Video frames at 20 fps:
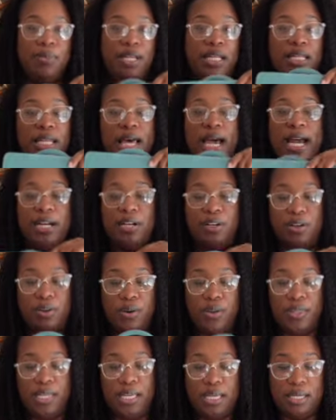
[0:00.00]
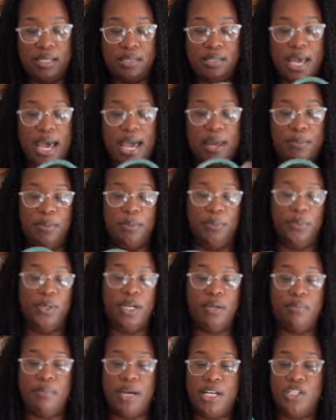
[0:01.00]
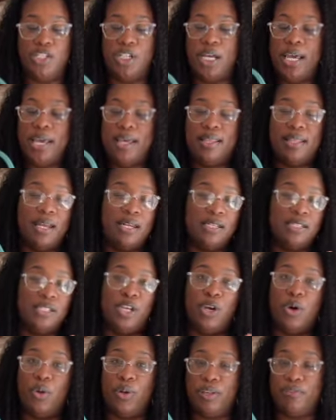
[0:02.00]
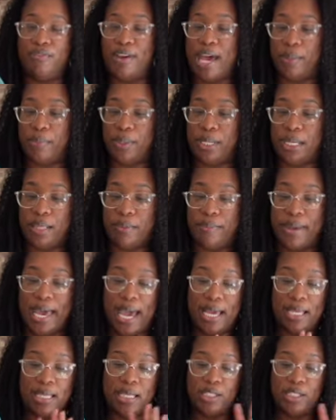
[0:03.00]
liner on the inside, but pretty much that is the only fabric in the bag.